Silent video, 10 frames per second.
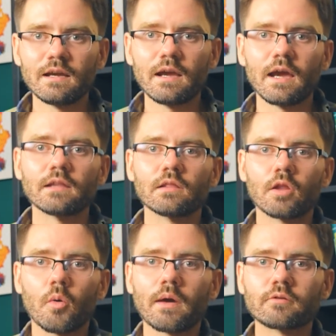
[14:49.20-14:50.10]
and
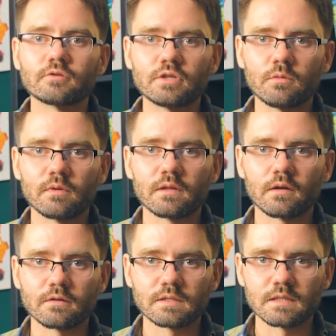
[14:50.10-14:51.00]
low energy within
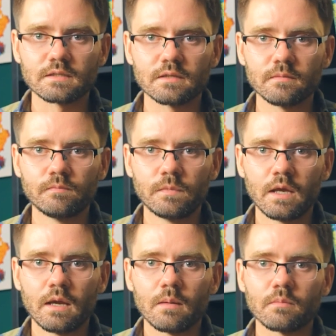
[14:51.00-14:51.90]
our system,
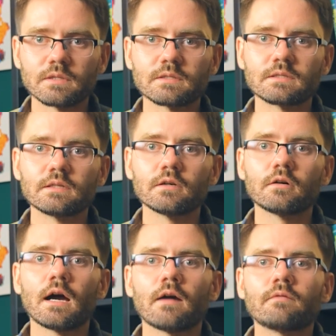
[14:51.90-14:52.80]
but still
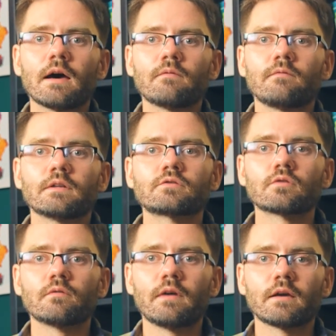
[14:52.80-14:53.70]
have that
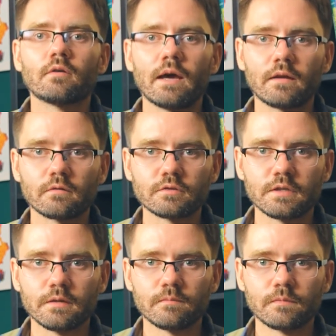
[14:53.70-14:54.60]
ventral vagal
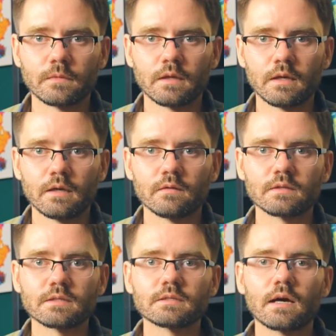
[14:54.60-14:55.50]
energy.
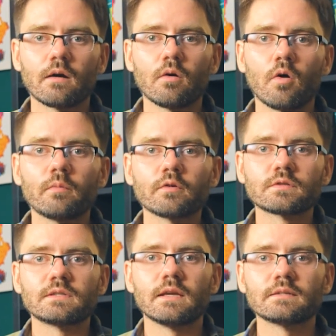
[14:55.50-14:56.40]
This is how
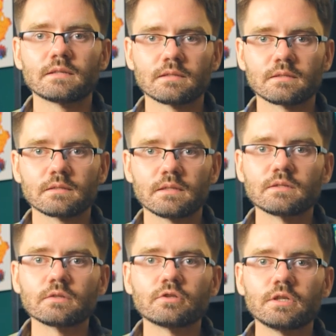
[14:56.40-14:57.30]
homeostasis is
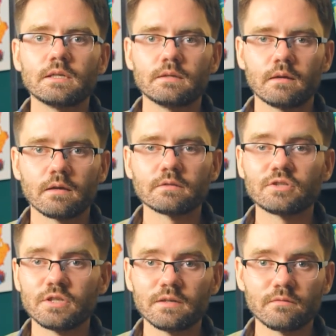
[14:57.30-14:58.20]

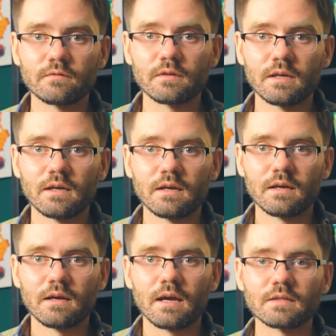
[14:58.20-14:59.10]
achieved.
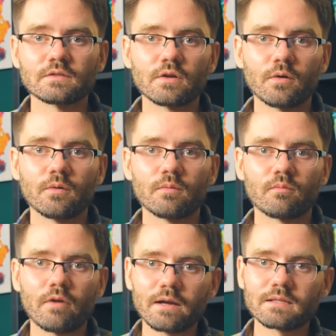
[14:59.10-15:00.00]
And so
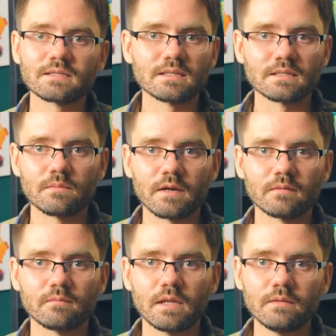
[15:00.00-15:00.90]
practice this a
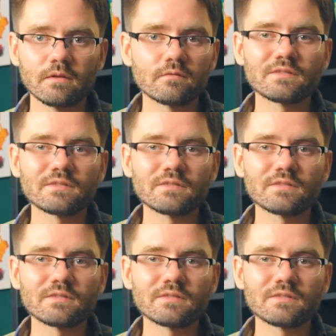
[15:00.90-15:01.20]
bit, even if